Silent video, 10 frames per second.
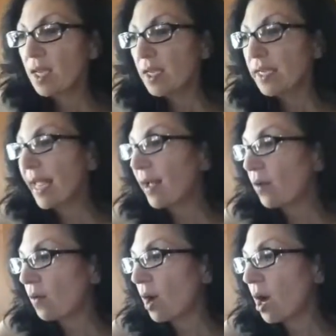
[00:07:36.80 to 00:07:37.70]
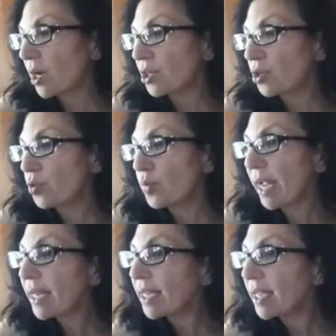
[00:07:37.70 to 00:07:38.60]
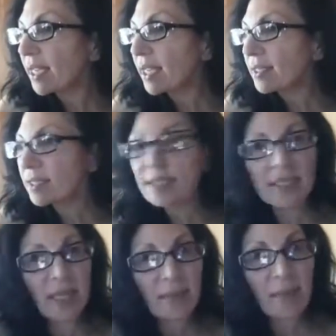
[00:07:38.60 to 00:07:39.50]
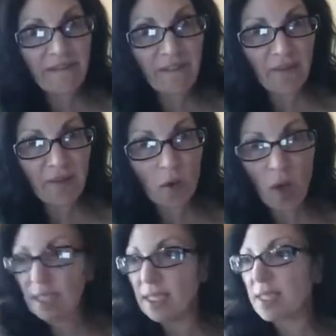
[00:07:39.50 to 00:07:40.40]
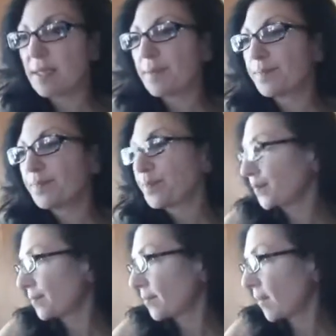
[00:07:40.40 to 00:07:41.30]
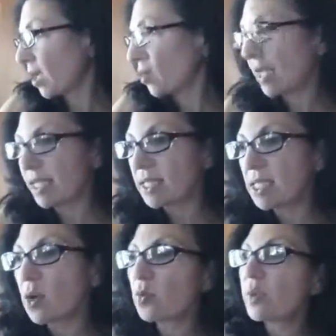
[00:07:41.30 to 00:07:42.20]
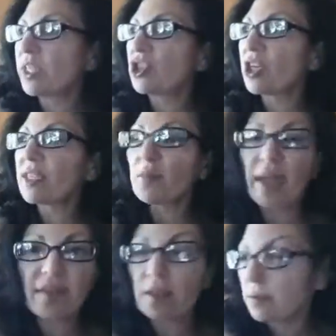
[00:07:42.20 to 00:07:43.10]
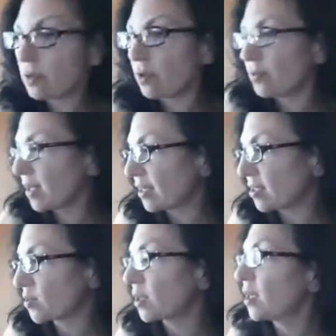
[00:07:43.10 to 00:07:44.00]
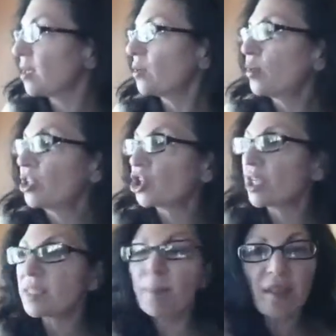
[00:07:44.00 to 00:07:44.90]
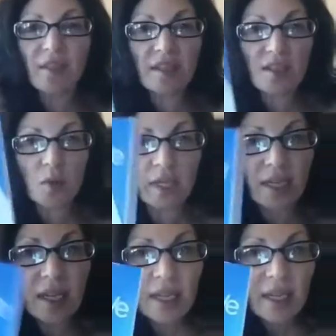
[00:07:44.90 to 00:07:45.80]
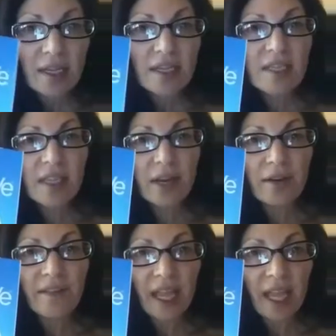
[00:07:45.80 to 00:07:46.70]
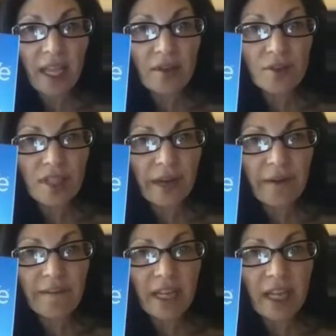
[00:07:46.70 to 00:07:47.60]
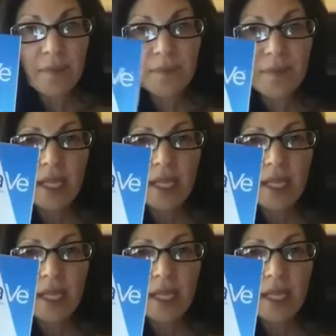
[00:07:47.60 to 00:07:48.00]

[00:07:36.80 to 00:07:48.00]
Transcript: Now, are you ready to see my favorite ones? Okay, so we haven't, no, not this one. We just bought this one. CeraVe or CeraVe.